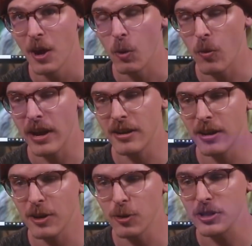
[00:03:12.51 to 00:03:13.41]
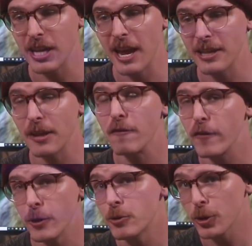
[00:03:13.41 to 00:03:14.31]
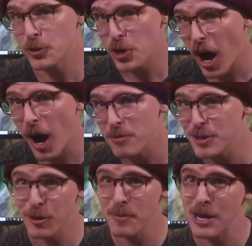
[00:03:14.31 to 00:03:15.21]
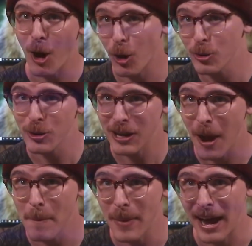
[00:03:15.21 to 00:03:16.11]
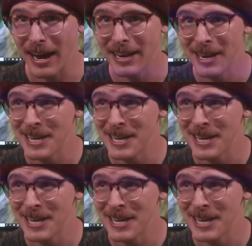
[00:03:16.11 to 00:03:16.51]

when you're saying that future jobs are going to be harder to come by